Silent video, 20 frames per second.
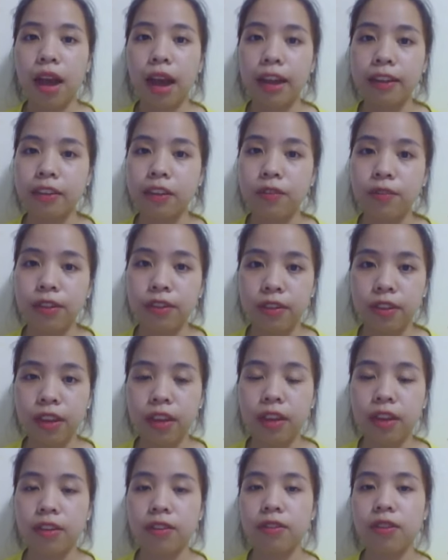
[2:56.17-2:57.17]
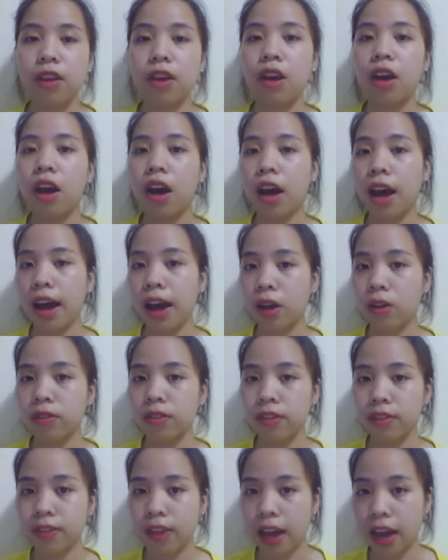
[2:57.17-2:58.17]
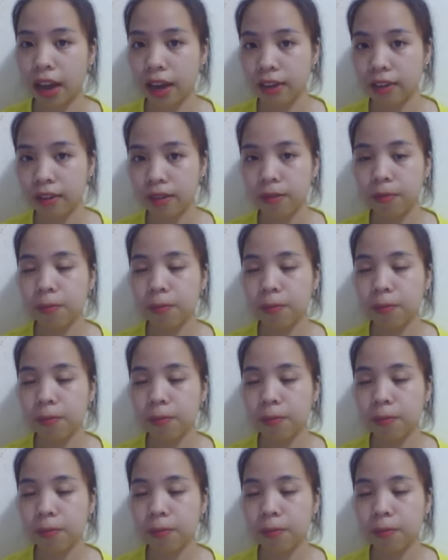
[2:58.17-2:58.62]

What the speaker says: activities outside.